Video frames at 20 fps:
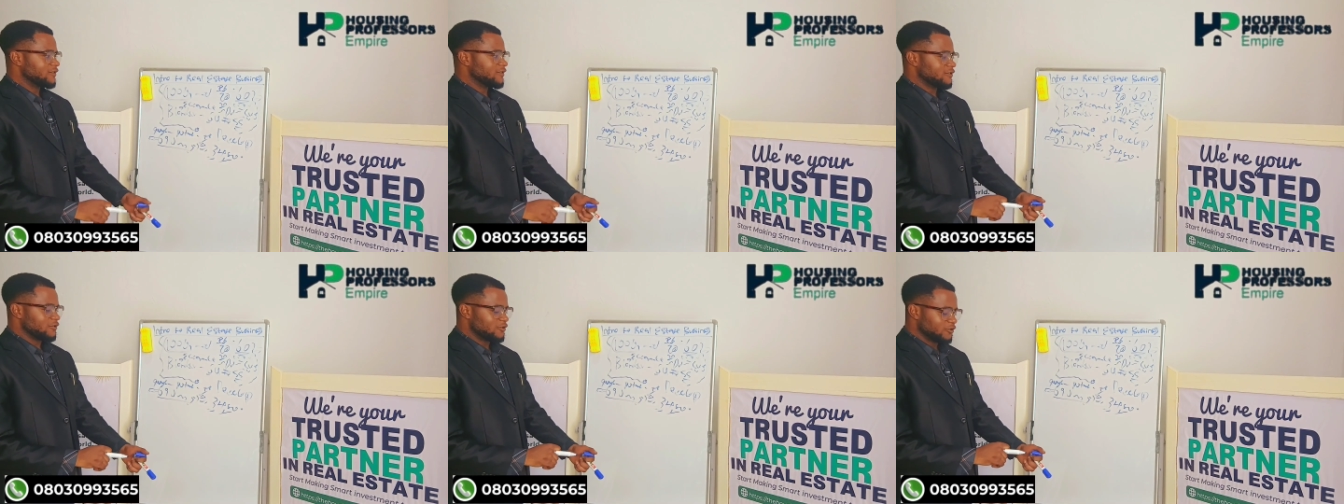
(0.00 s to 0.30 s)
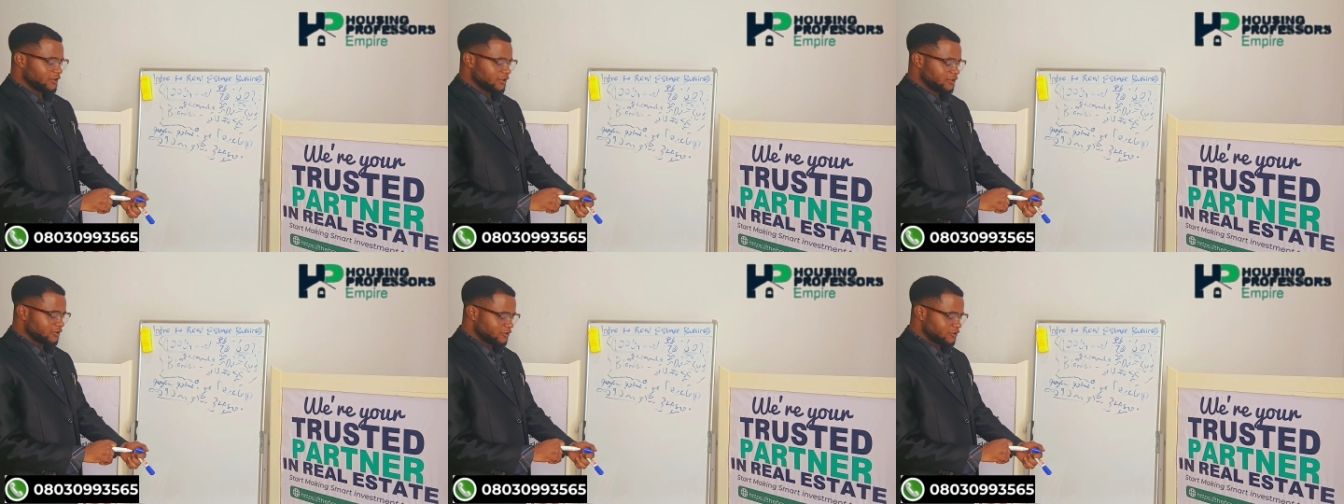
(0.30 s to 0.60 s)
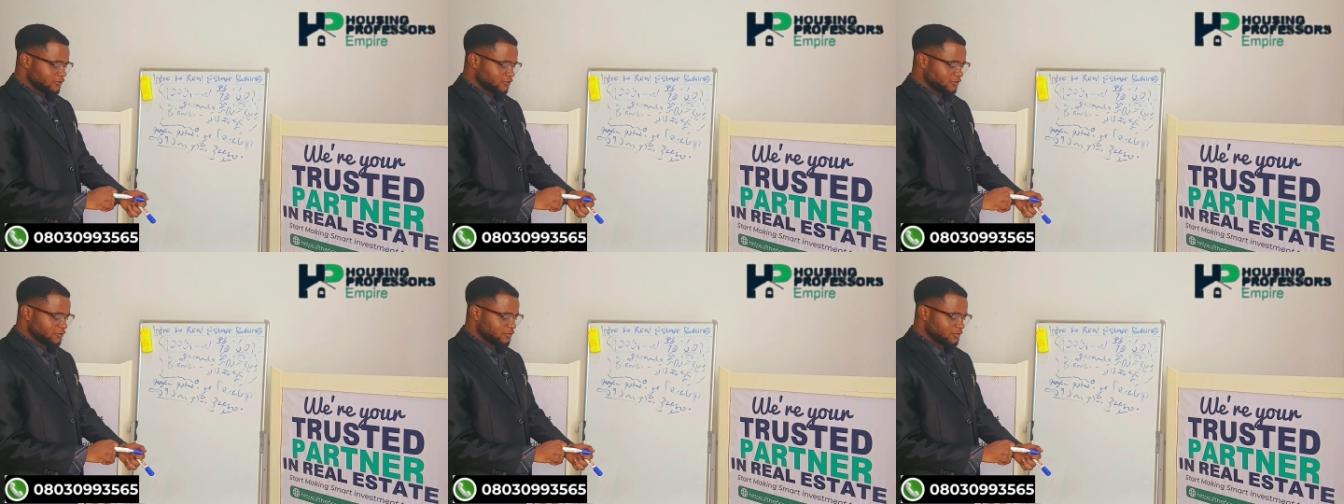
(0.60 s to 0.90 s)
go
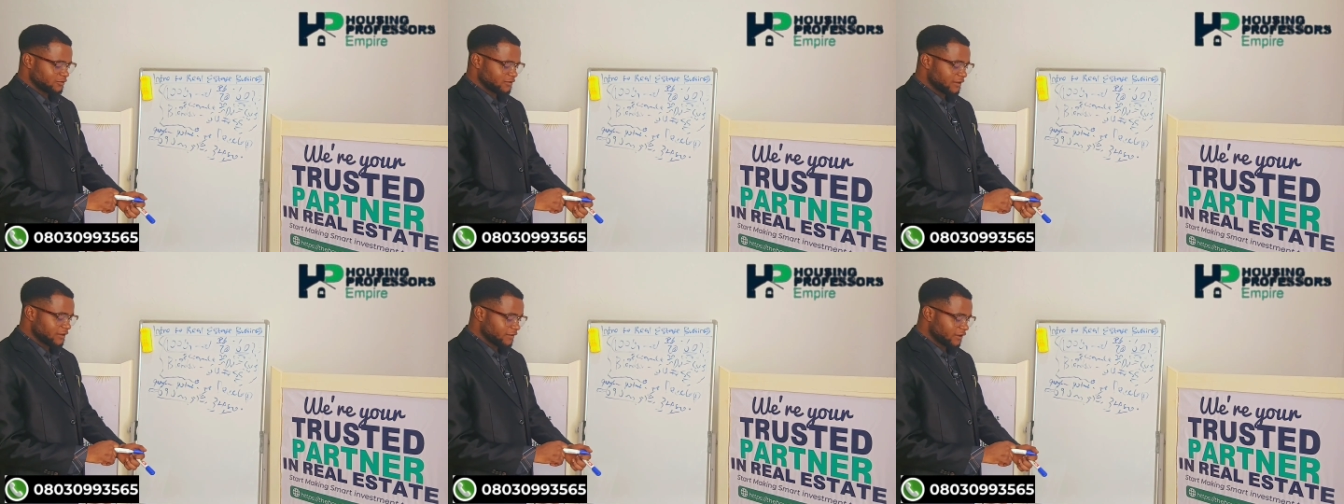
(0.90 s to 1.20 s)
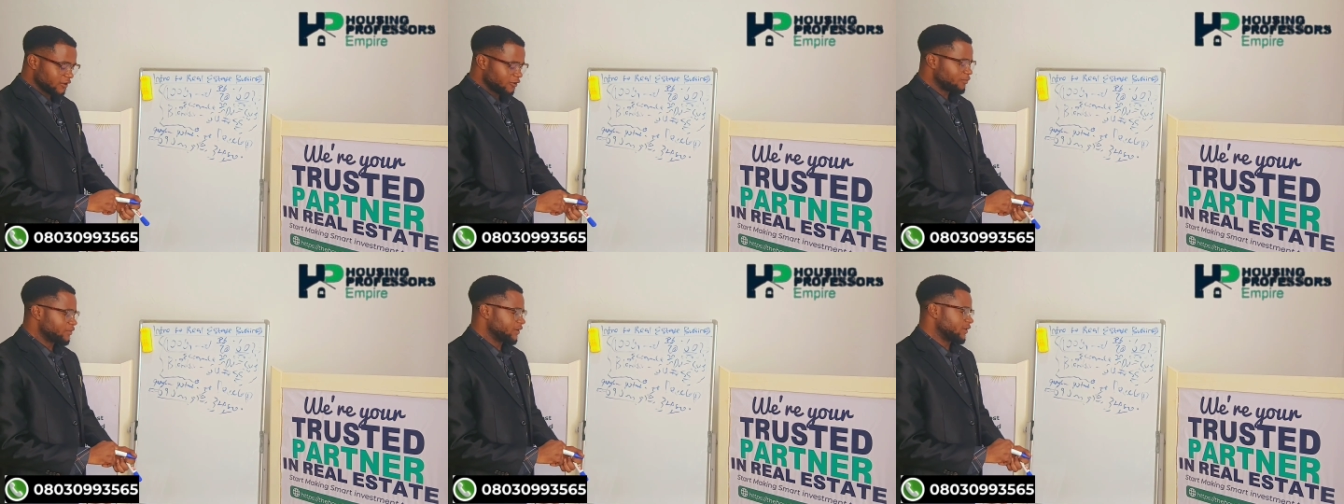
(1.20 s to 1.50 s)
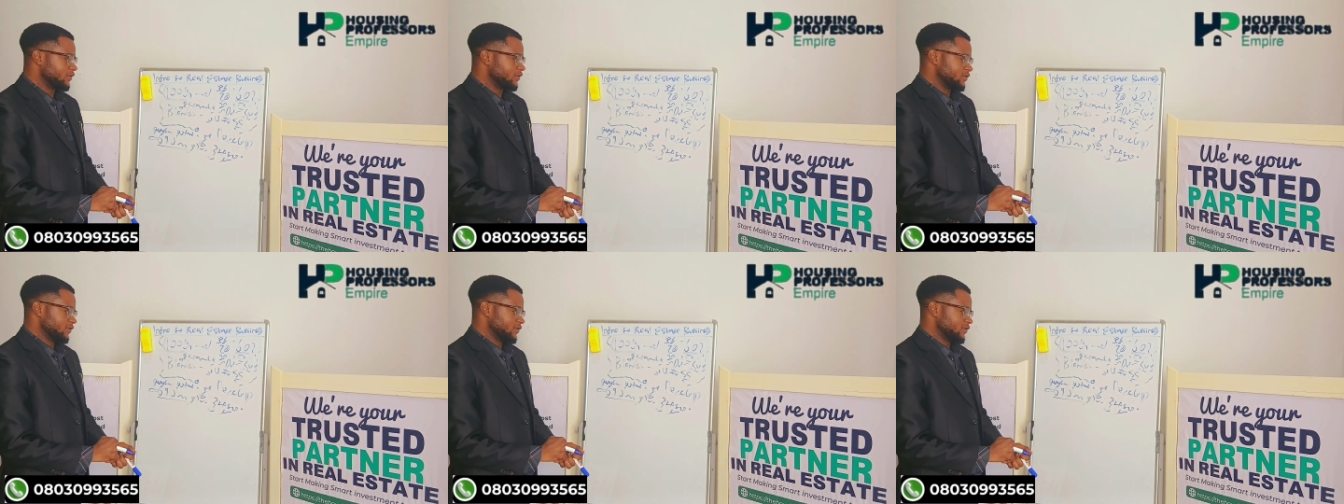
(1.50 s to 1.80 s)
into
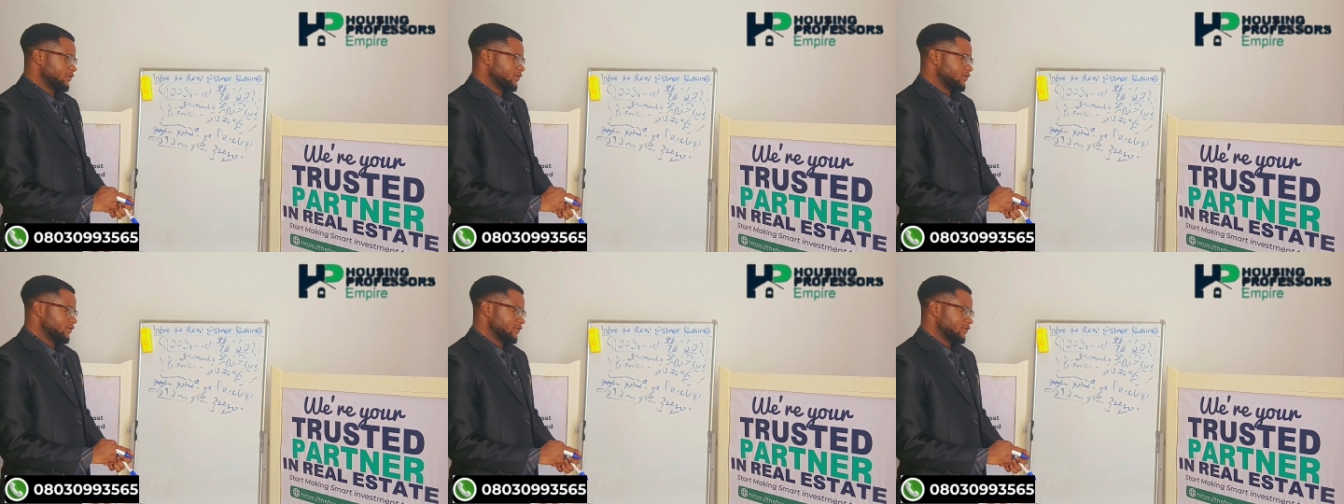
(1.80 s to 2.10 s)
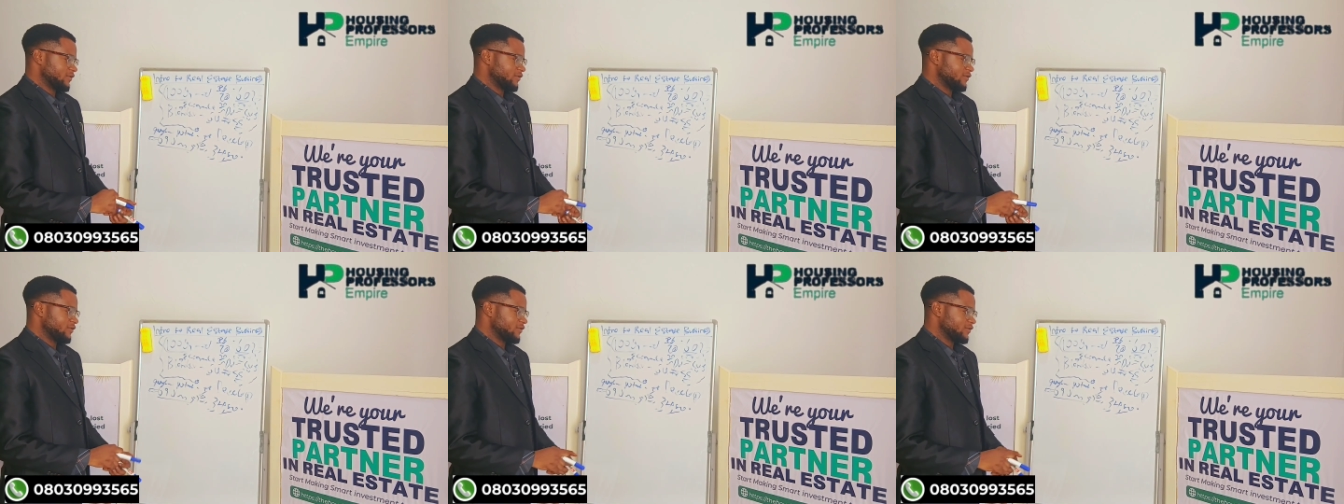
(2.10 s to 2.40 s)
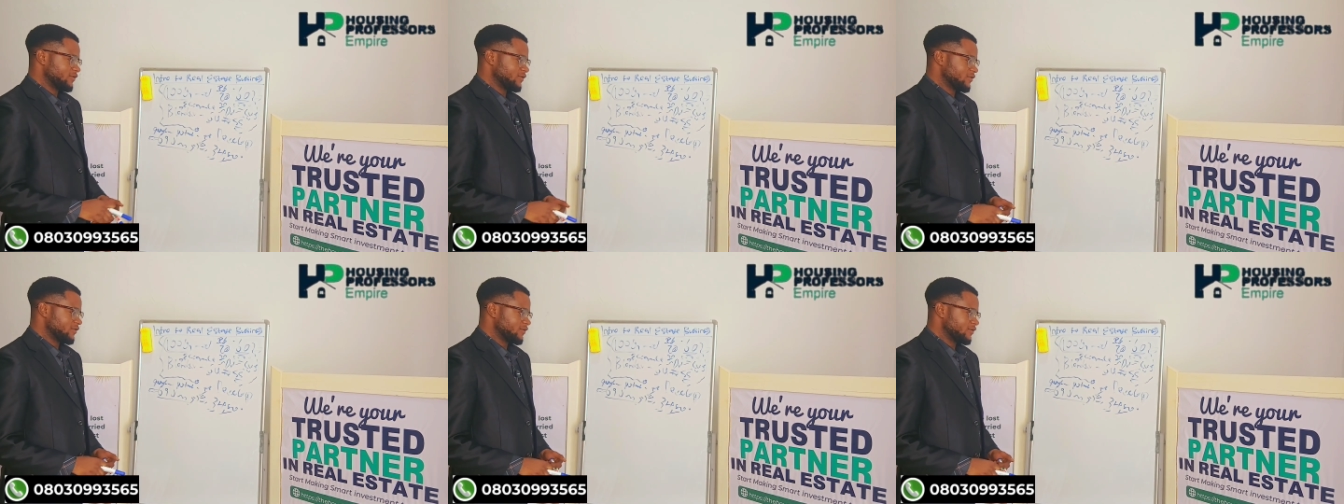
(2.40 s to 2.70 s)
developing,
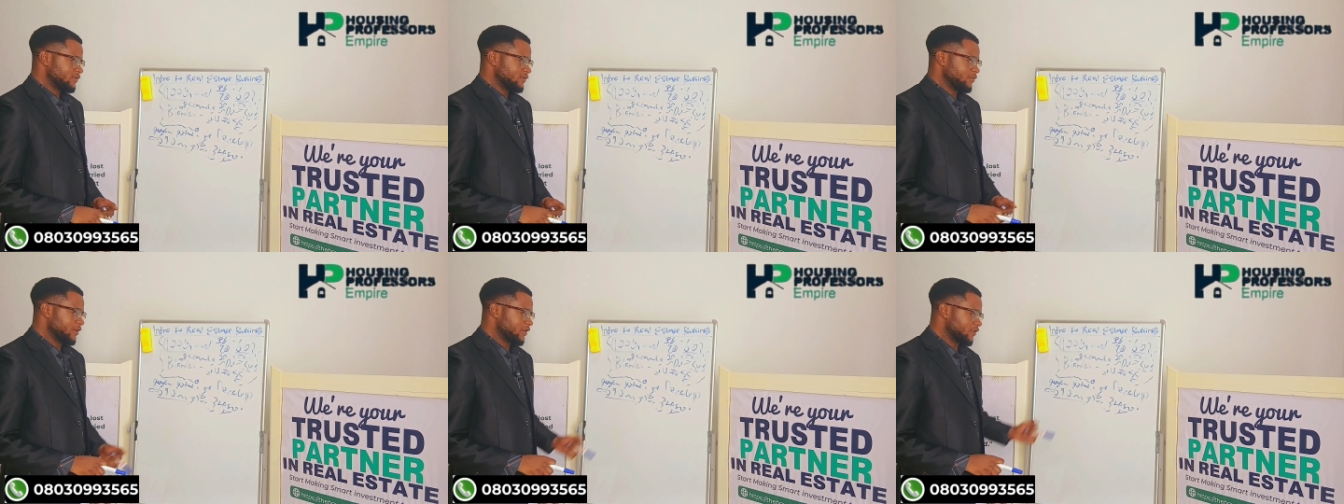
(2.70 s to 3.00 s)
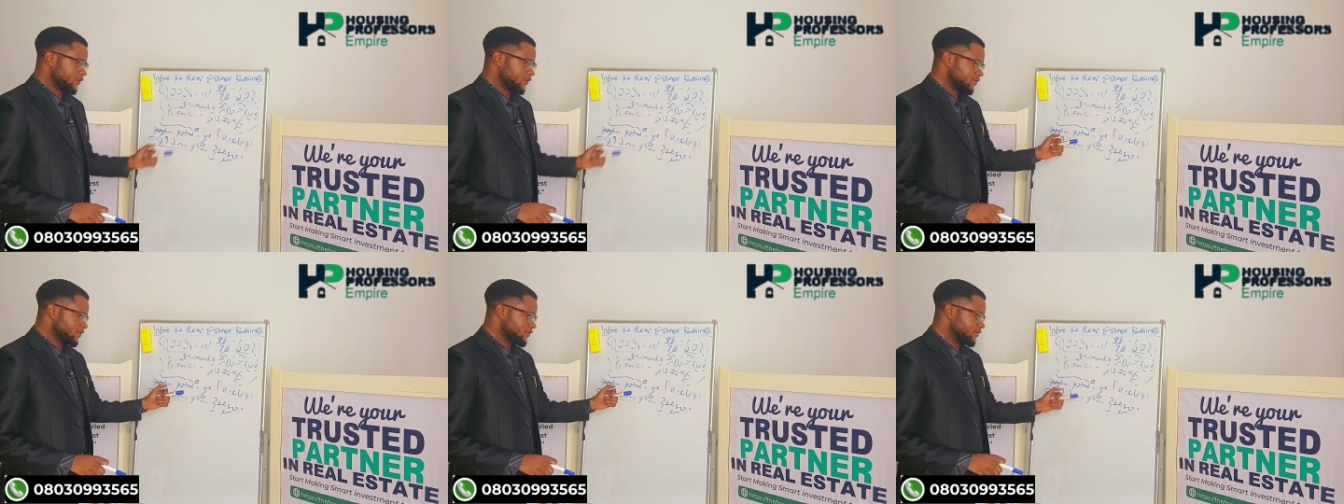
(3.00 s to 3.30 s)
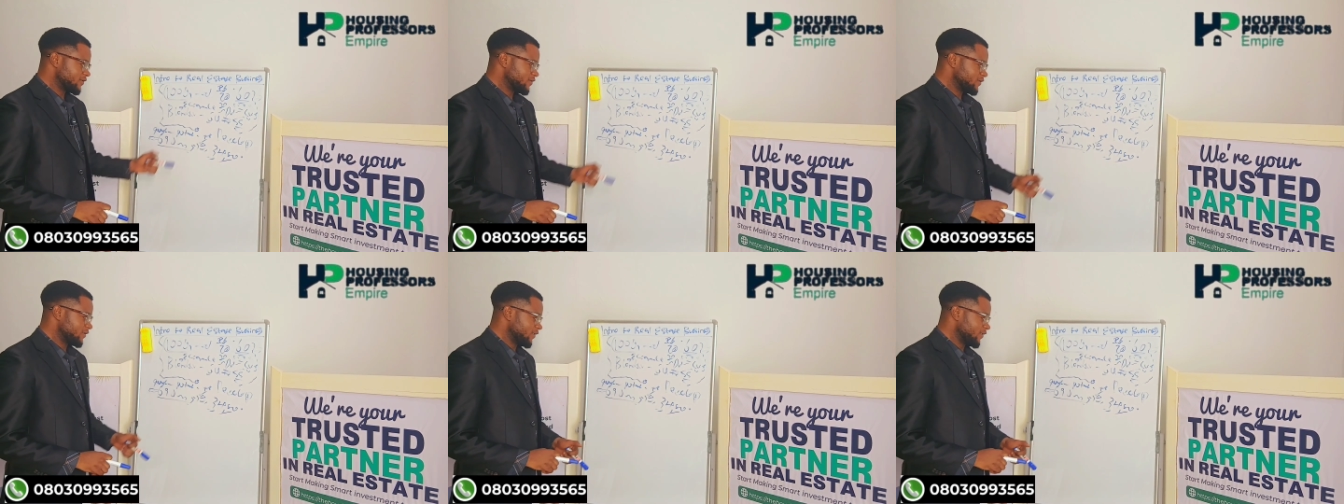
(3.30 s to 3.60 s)

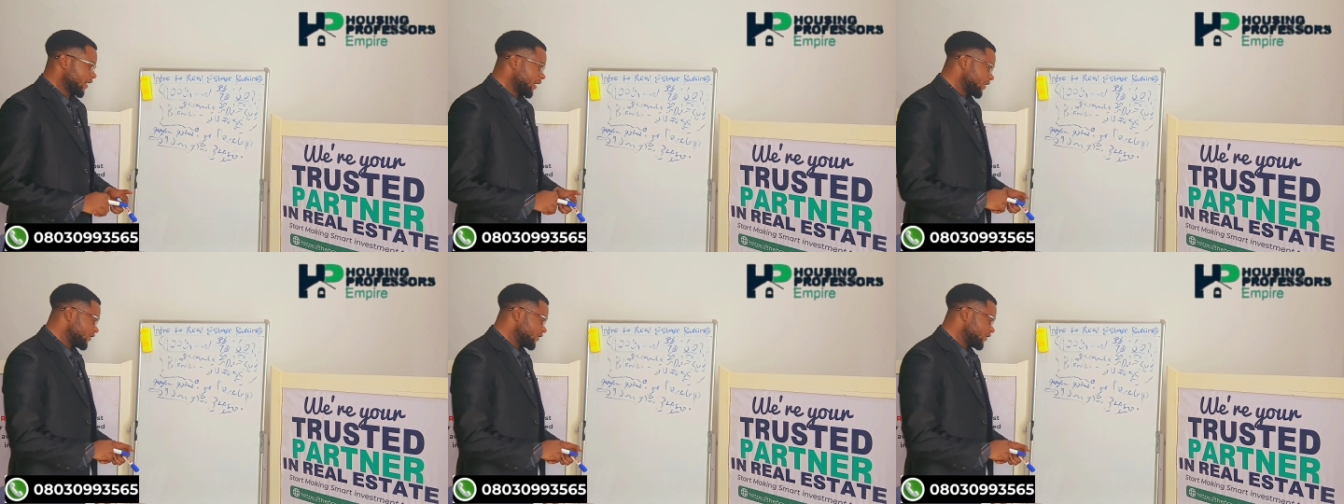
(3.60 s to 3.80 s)
because there